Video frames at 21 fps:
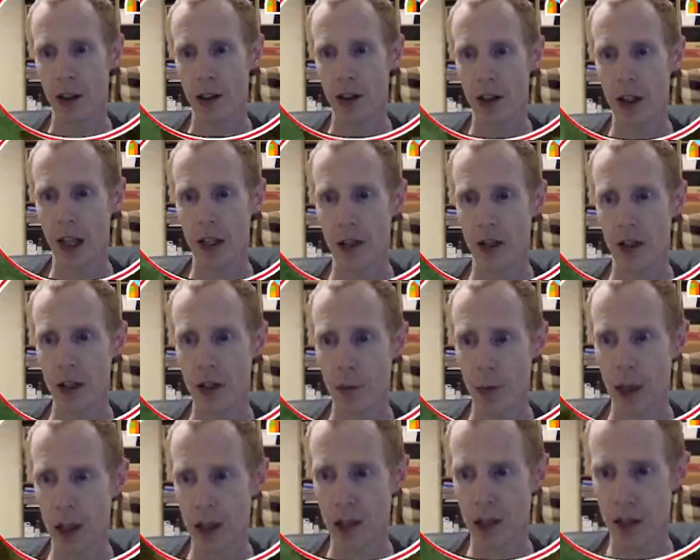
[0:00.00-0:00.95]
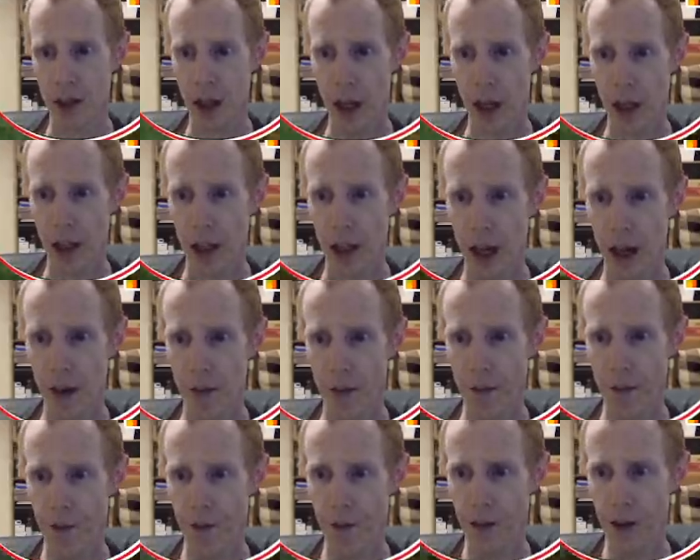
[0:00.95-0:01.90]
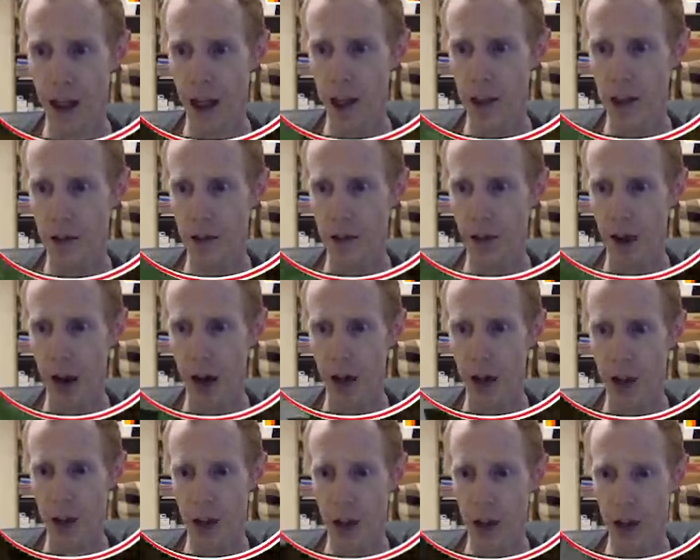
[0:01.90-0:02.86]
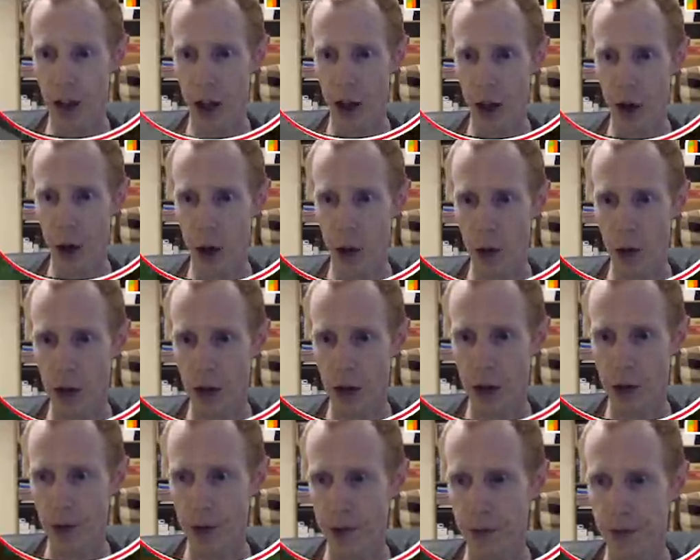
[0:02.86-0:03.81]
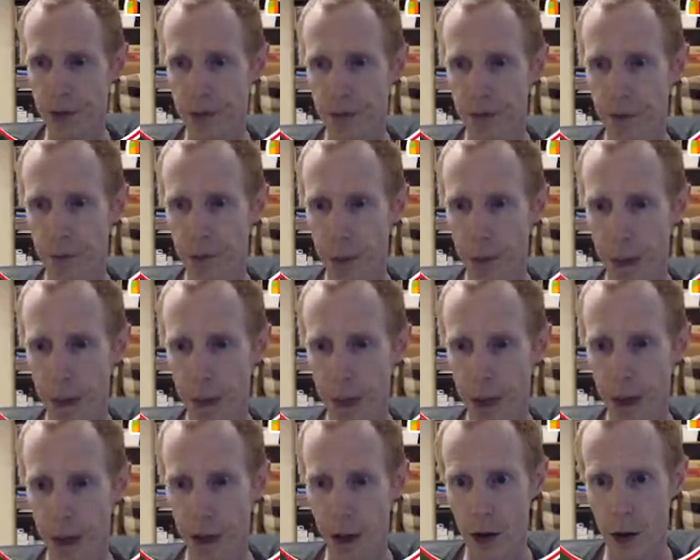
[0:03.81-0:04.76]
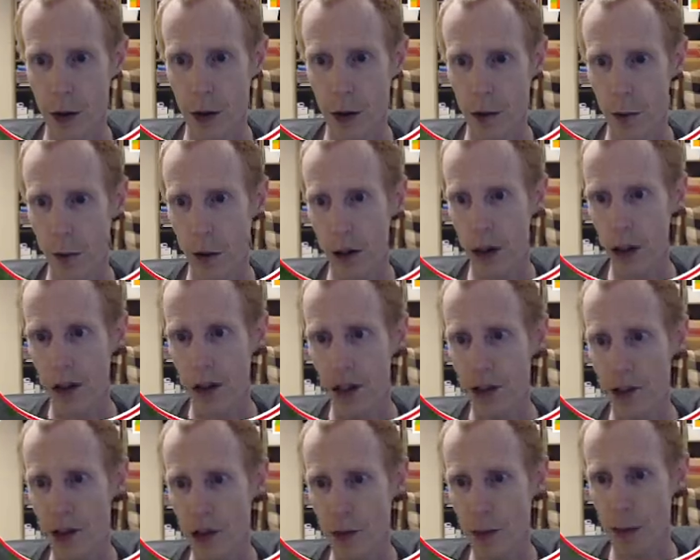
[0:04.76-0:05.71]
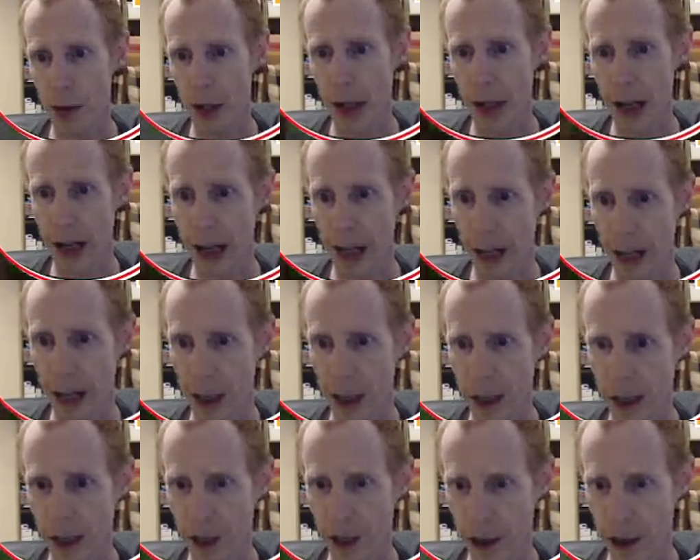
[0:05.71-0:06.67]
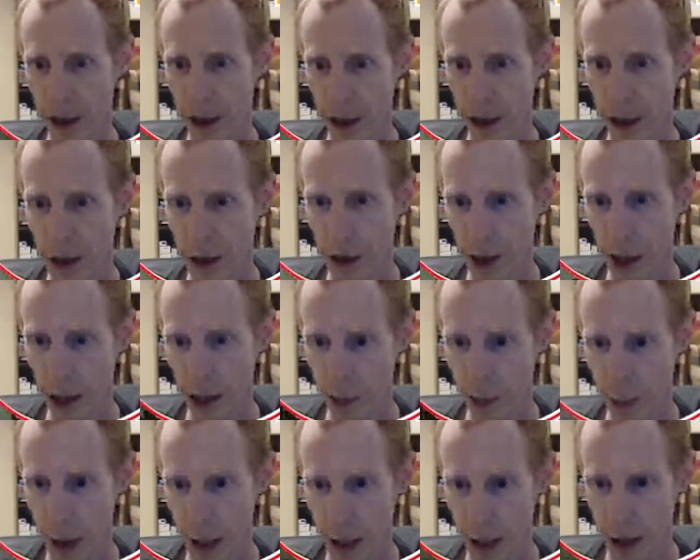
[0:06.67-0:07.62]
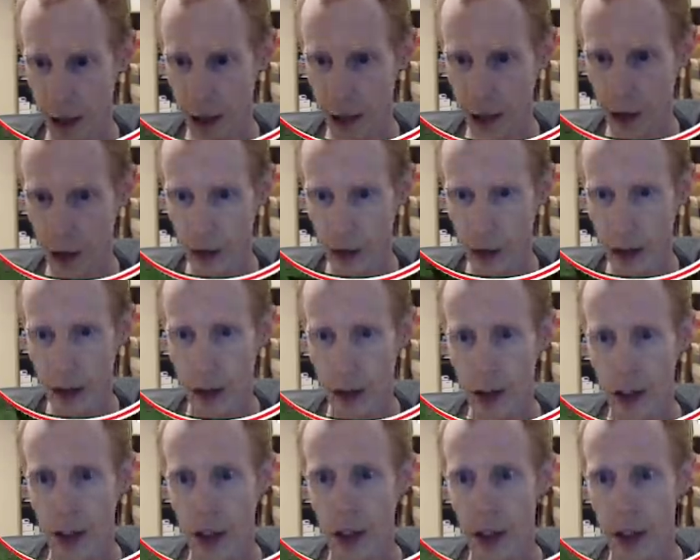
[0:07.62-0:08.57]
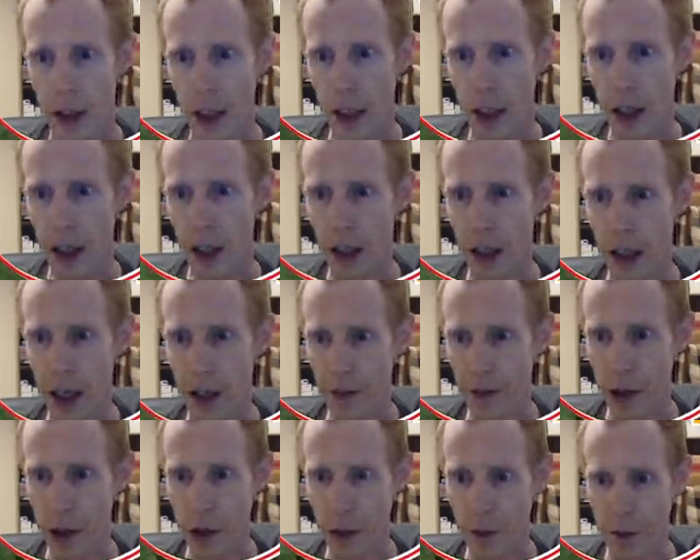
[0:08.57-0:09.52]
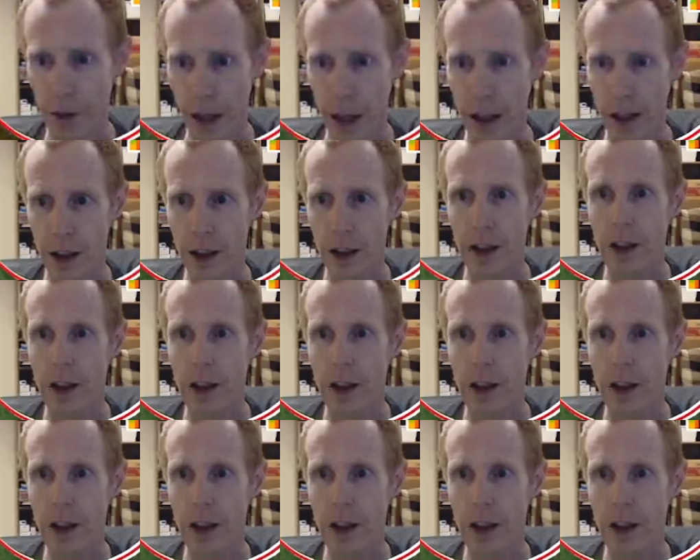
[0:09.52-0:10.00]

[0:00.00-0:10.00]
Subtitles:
that just means I have less far to go. Oh, and one of these is black. Oh, that's bad news. Okay, I'm gonna have to go find